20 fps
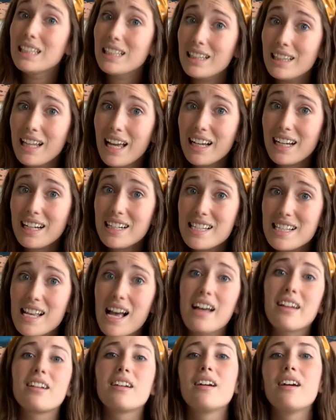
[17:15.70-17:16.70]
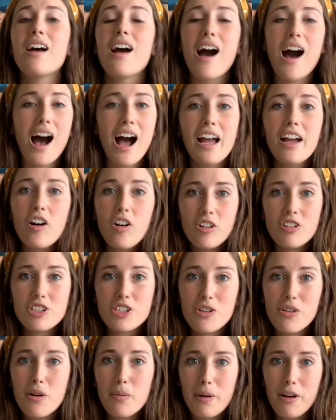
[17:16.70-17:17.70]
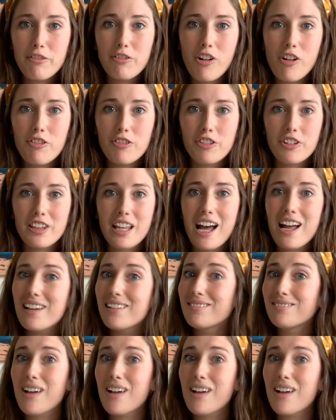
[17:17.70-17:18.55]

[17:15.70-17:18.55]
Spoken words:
Like I said, I also am at fault for that.